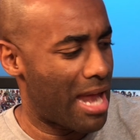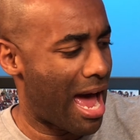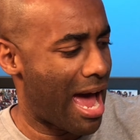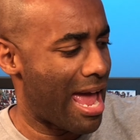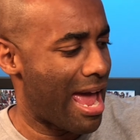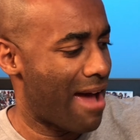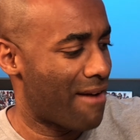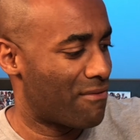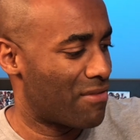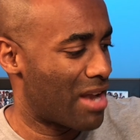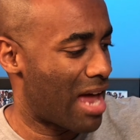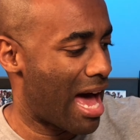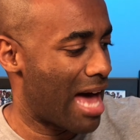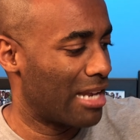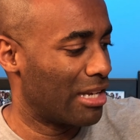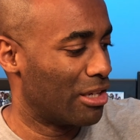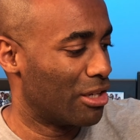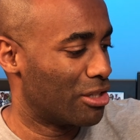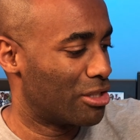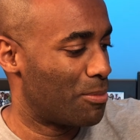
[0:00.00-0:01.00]
I have
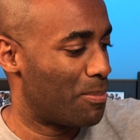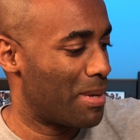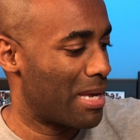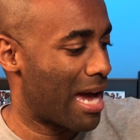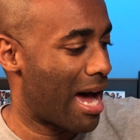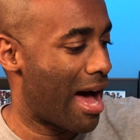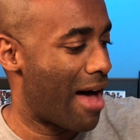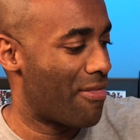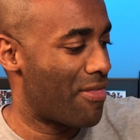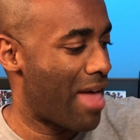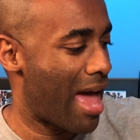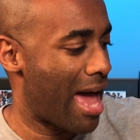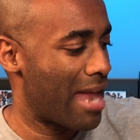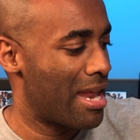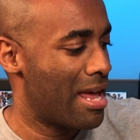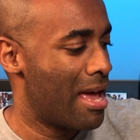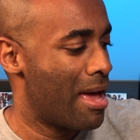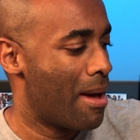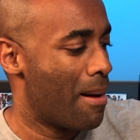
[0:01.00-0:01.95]
not looked beyond that,